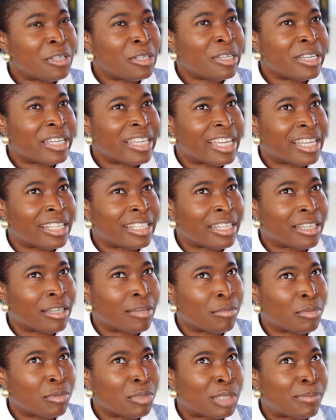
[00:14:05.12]
you look at
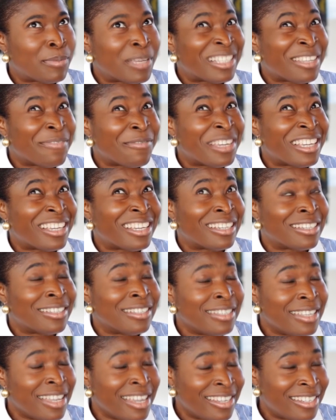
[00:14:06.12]
specific
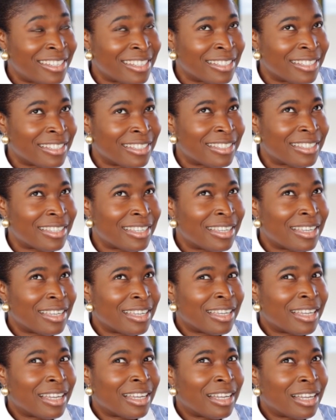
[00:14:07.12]
nations,
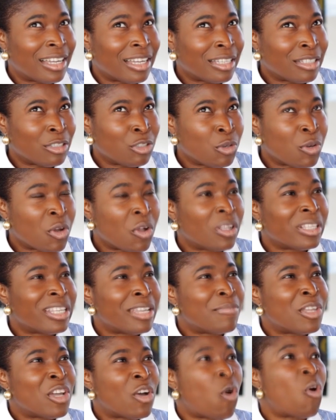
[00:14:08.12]
you call
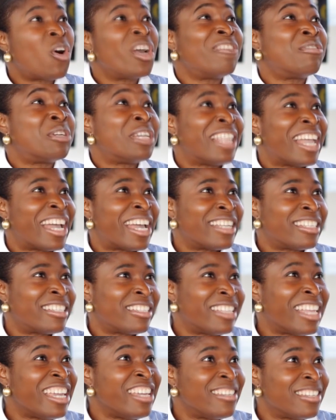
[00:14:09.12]
them the
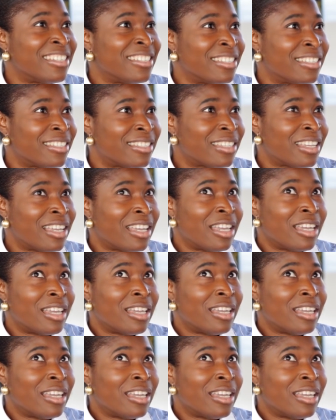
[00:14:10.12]
oil-reliant nations,